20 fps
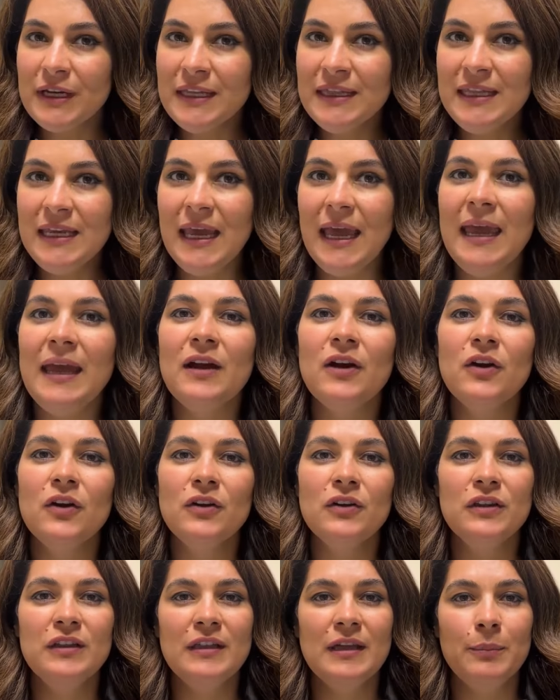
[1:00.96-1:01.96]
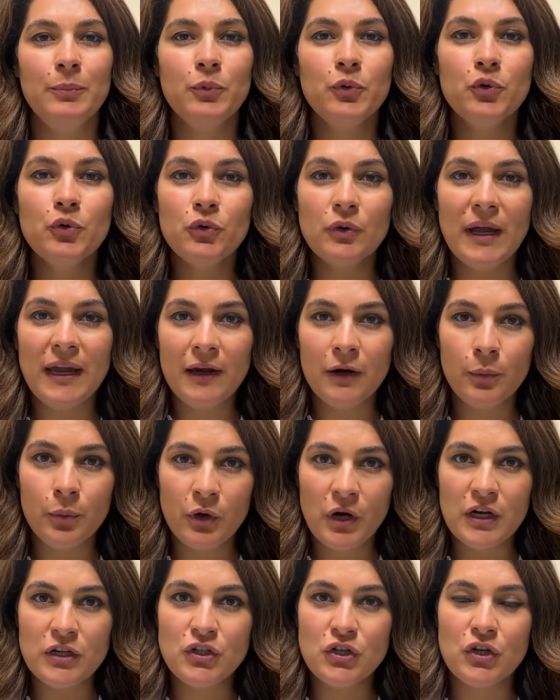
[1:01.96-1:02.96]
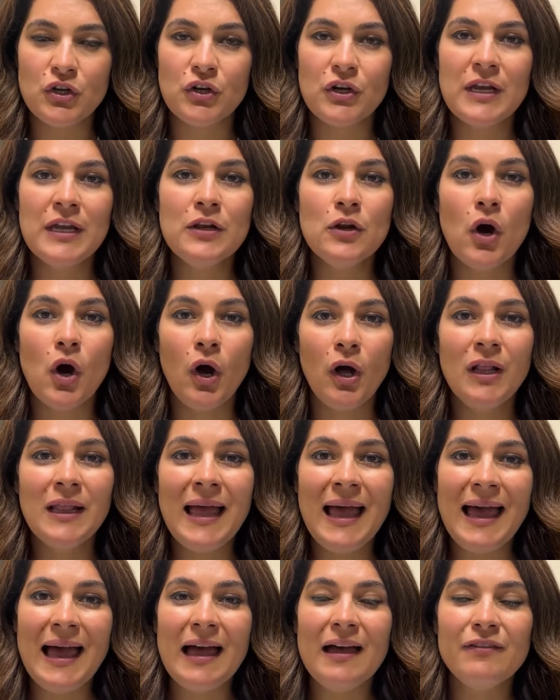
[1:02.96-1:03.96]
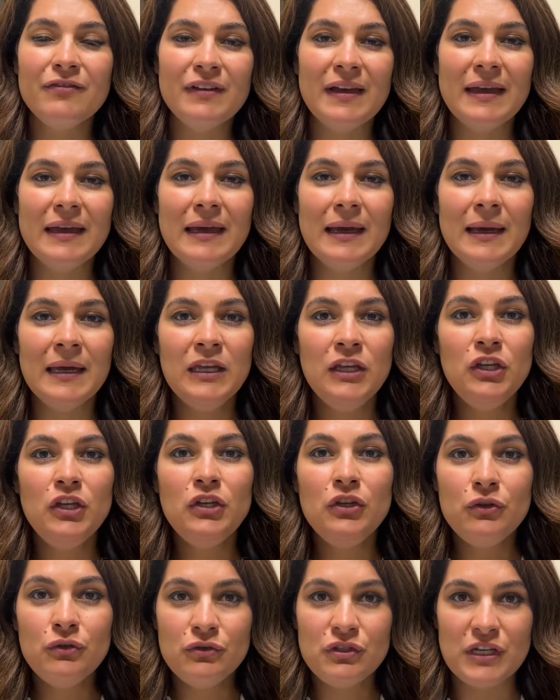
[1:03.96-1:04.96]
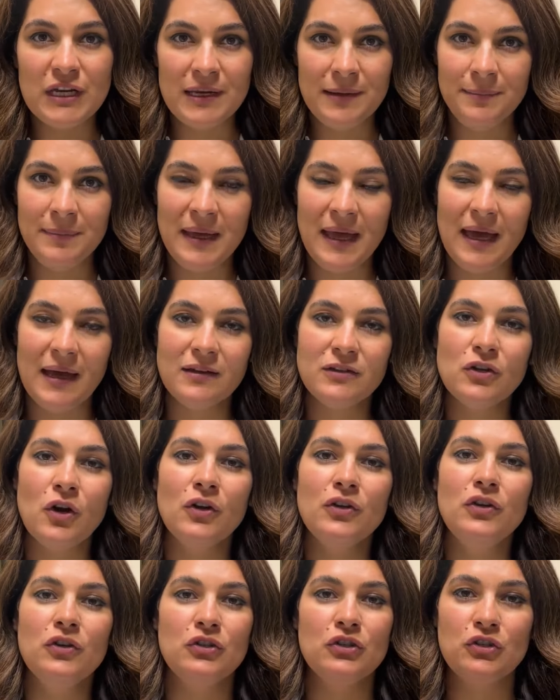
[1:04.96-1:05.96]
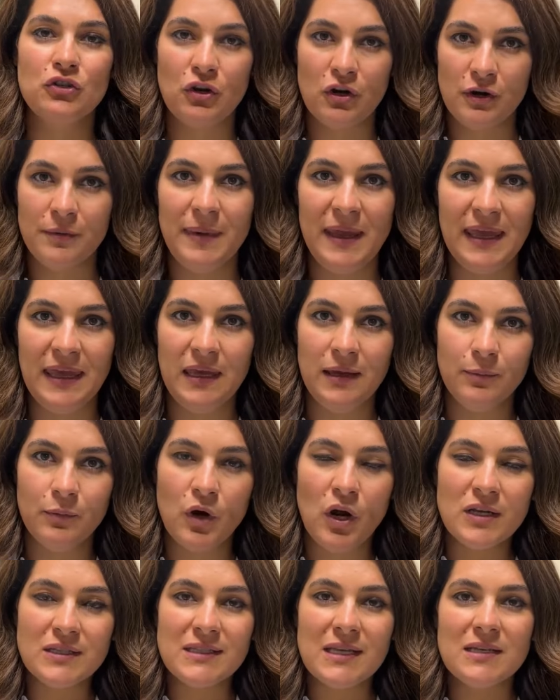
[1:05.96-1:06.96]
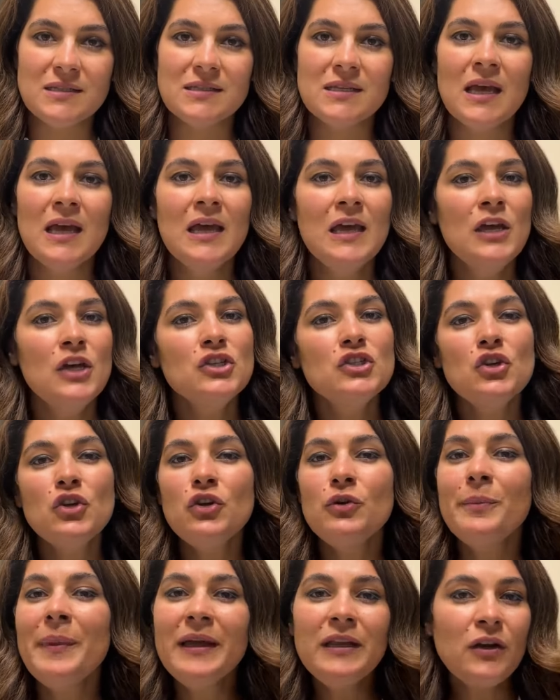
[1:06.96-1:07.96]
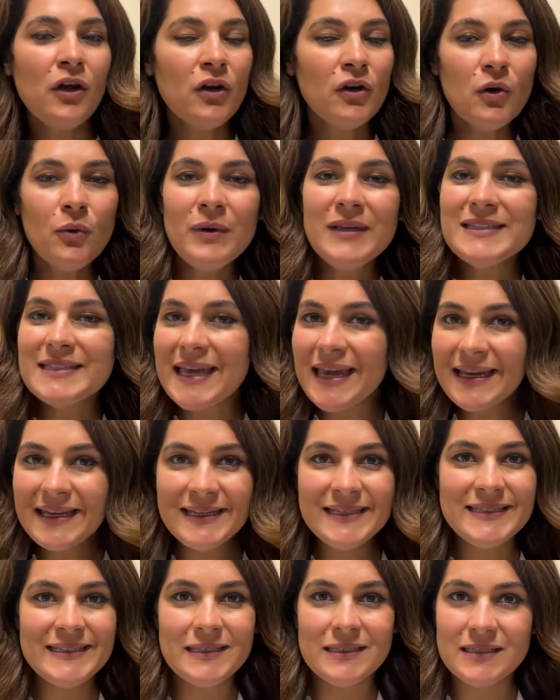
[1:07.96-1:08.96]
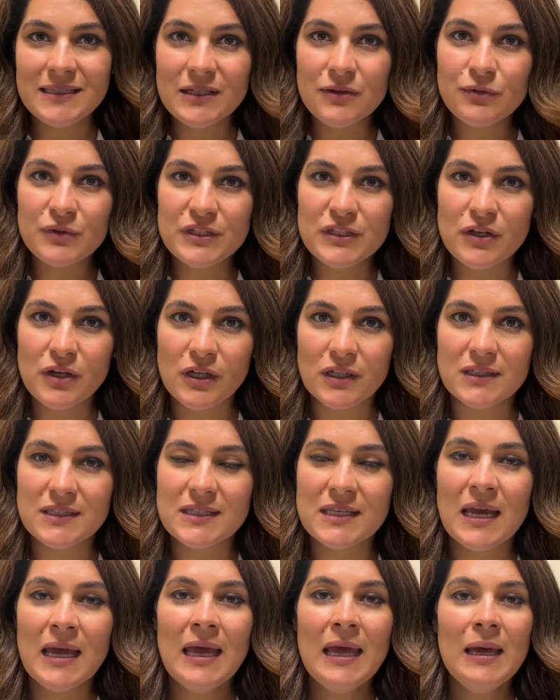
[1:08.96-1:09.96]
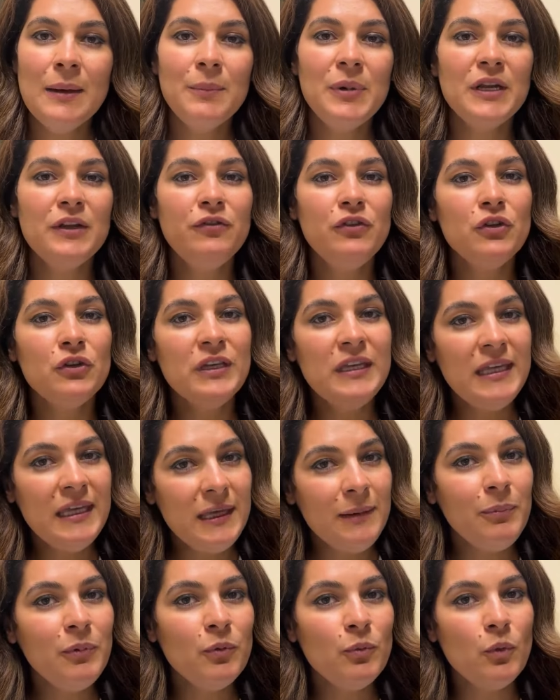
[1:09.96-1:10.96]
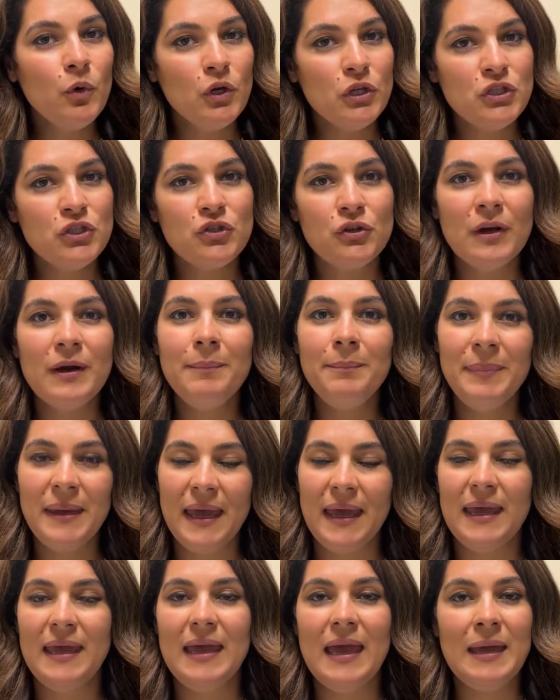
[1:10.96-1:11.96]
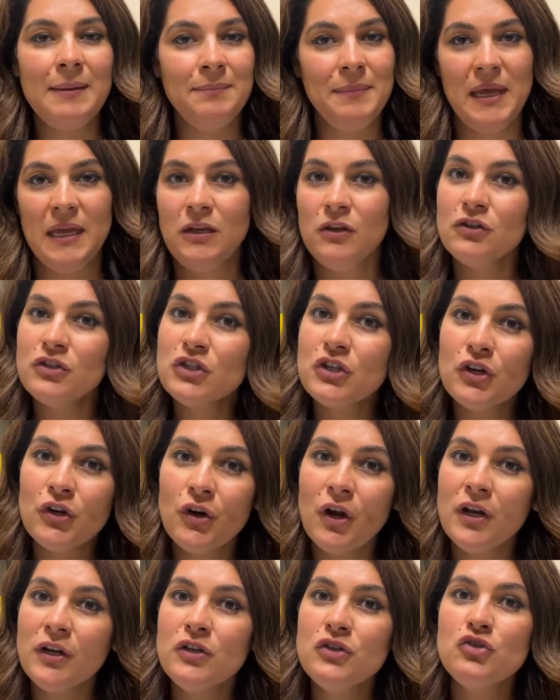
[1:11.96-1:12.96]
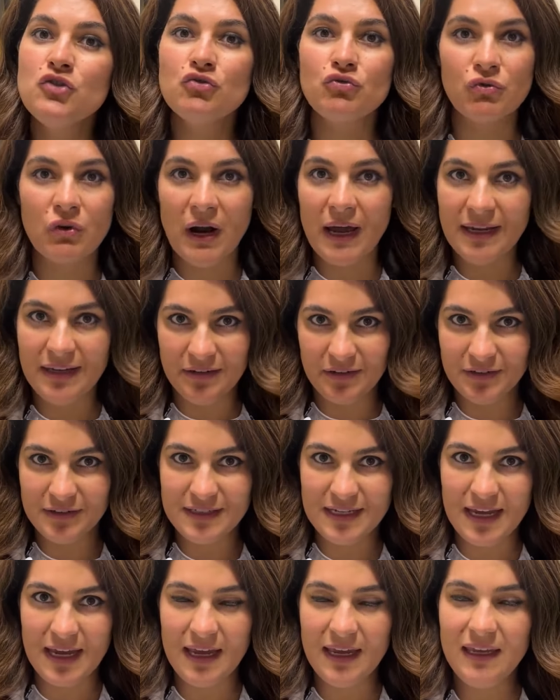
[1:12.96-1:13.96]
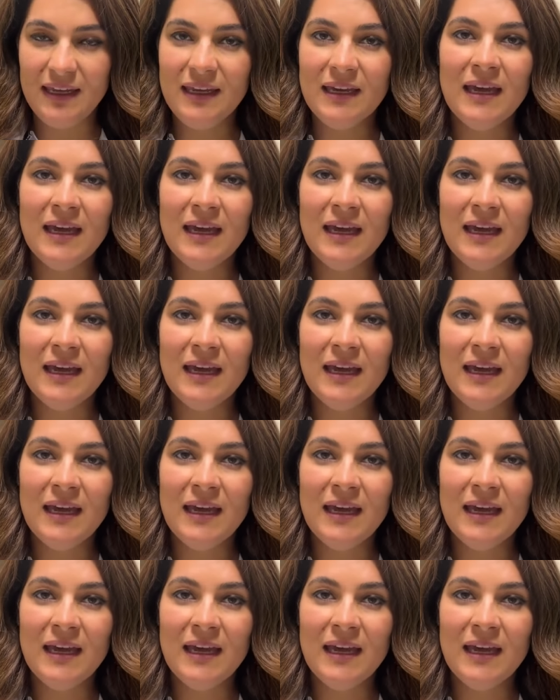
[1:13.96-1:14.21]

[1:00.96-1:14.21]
the air, the air pressure can all have a huge impact on your sugar making process. So you might not always get consistent results, but if you keep moisture at bay and make your sugar on a drier day,